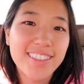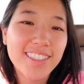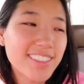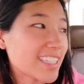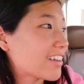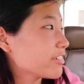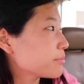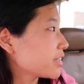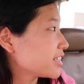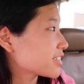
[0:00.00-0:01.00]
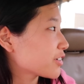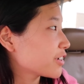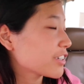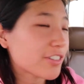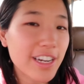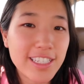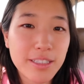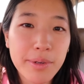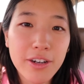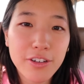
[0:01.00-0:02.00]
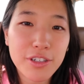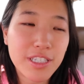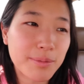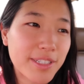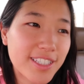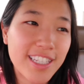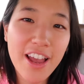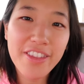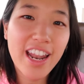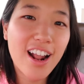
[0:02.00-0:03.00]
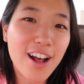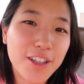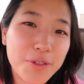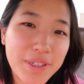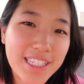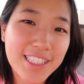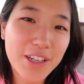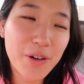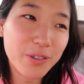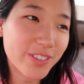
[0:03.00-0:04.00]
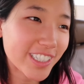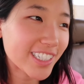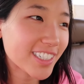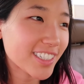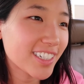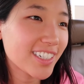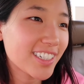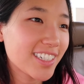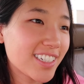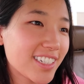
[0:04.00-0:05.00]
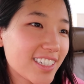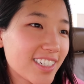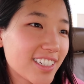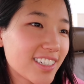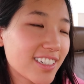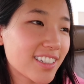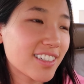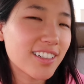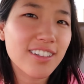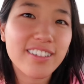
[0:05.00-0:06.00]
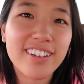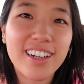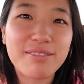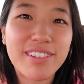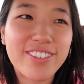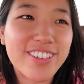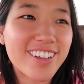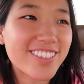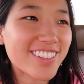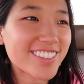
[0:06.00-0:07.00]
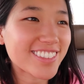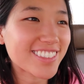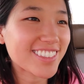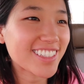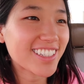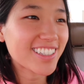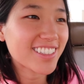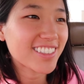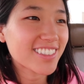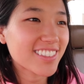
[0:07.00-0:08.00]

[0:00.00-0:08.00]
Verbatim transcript: Since everybody's going crazy about Christmas now that Halloween is over. Oh crap, I forgot what I was gonna say.